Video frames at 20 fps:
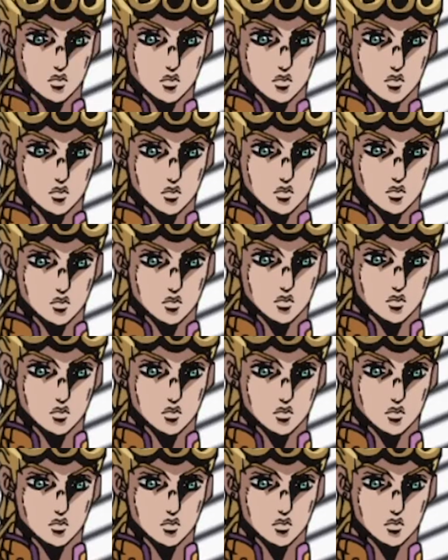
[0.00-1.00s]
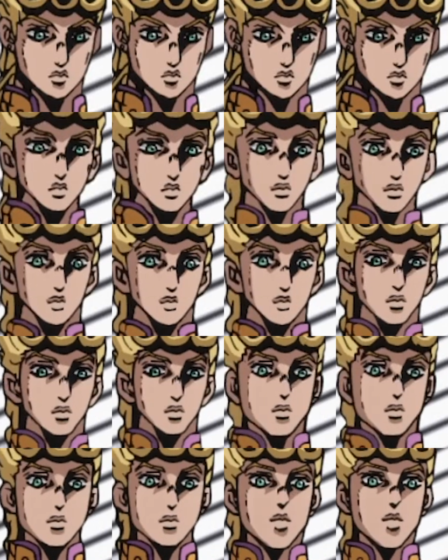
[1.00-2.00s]
This boy, he said
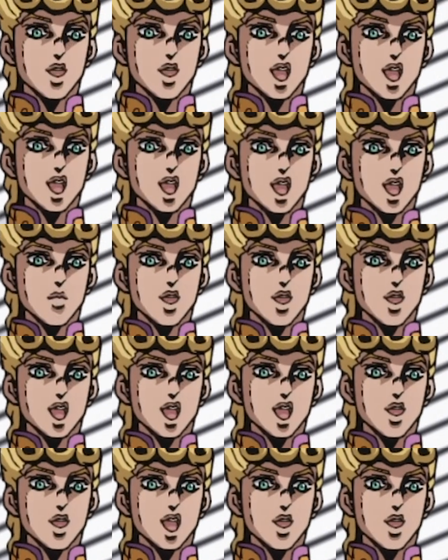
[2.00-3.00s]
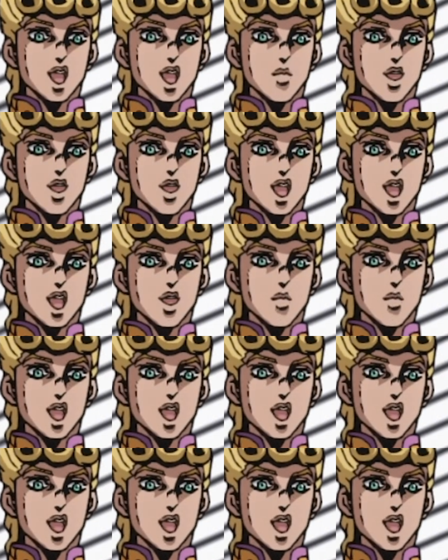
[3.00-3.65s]
this boy looks like he's in middle school?